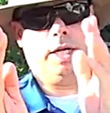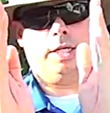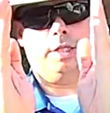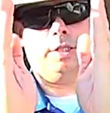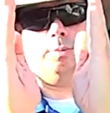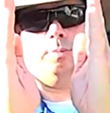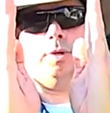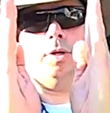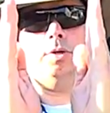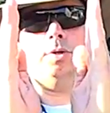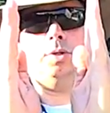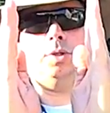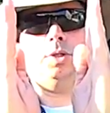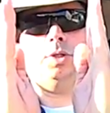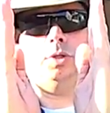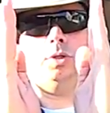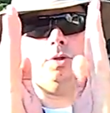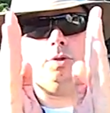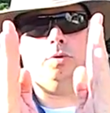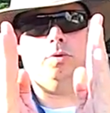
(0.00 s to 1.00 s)
as opposed
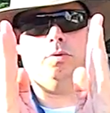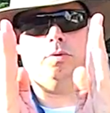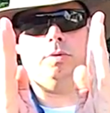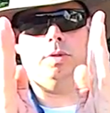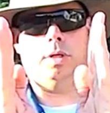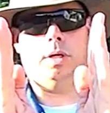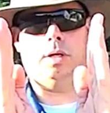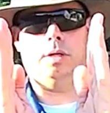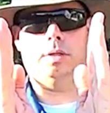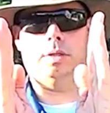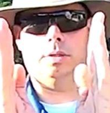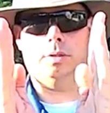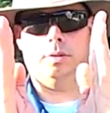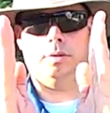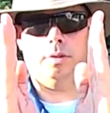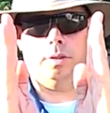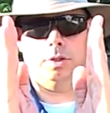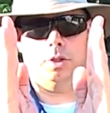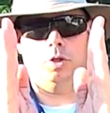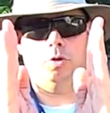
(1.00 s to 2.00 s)
to the, the,
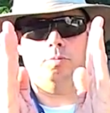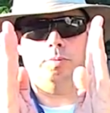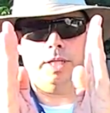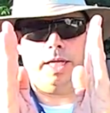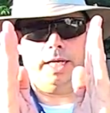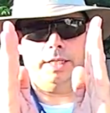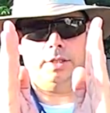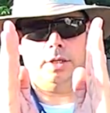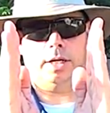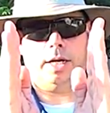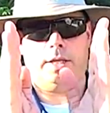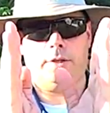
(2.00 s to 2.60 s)
the two blades on